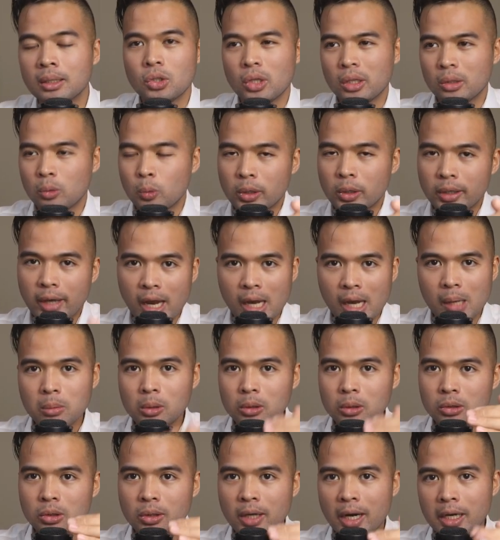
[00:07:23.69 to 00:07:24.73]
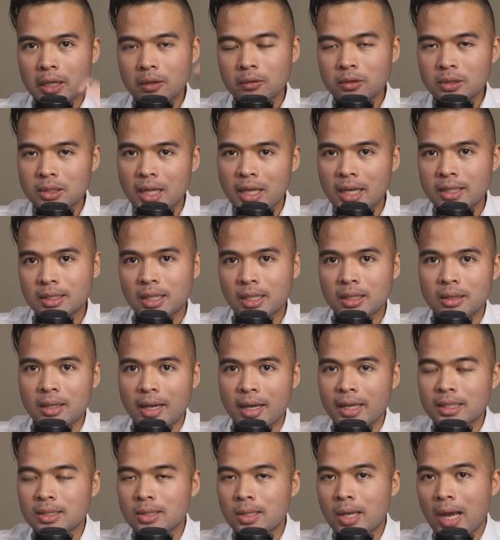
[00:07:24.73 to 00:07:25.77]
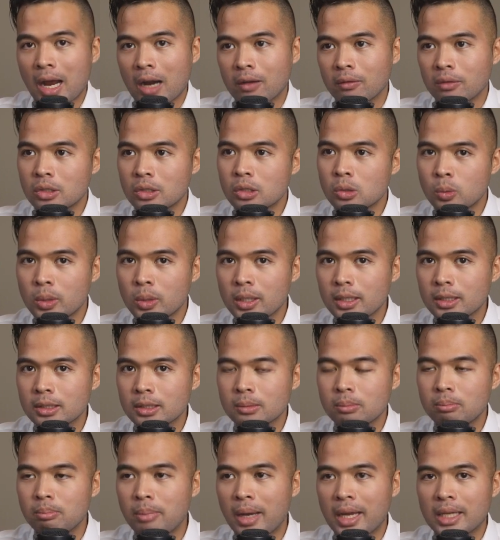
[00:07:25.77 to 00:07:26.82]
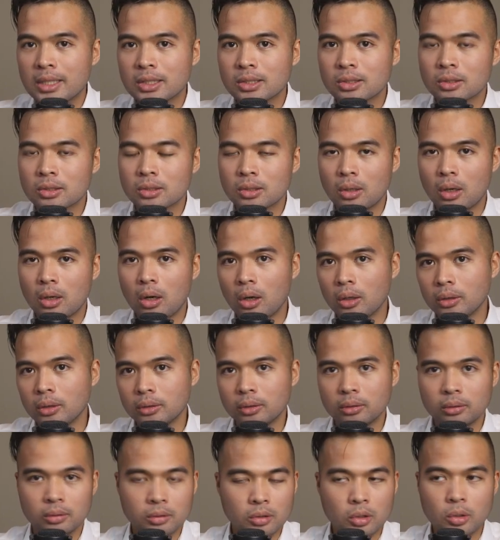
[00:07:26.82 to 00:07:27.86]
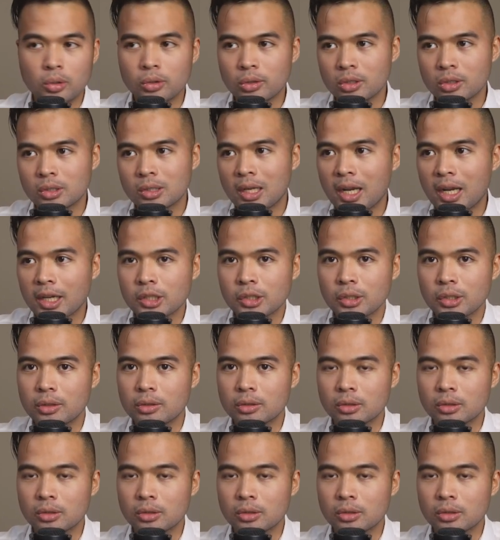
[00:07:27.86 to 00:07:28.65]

so that we're able to kind of slice and dice the average weeks based on user selection.